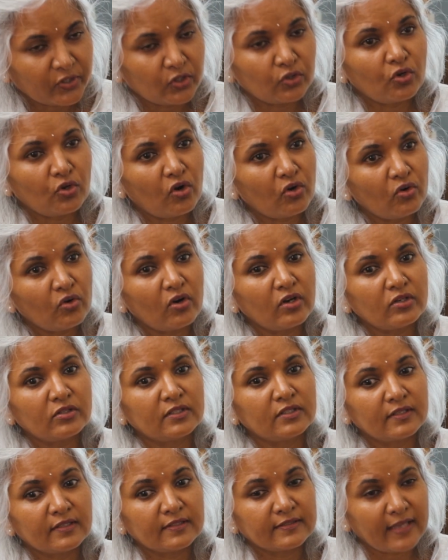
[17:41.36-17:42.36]
You're
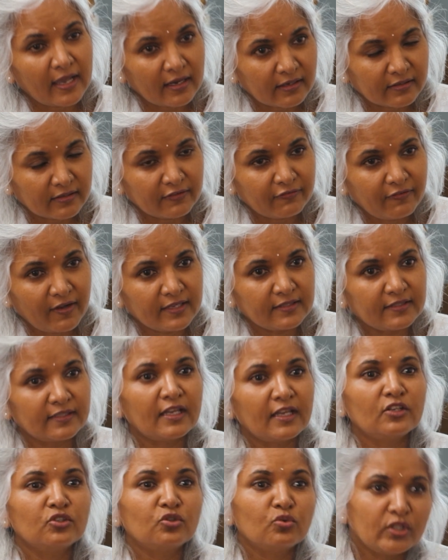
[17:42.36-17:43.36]
not
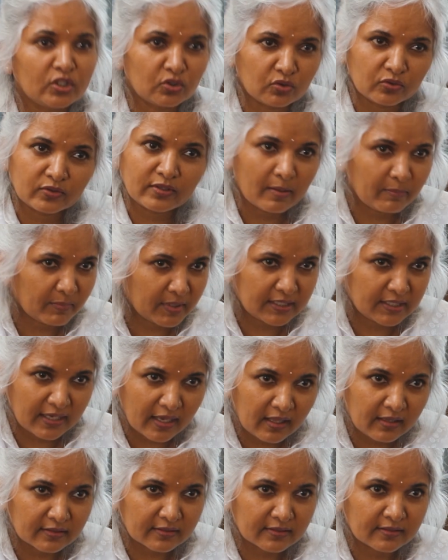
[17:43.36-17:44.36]
sacrificing and doing to somebody
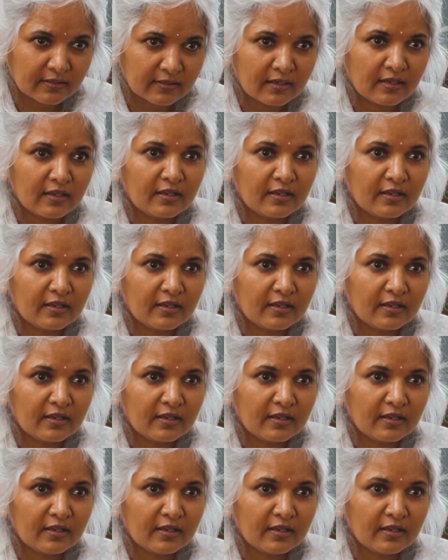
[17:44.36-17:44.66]
else.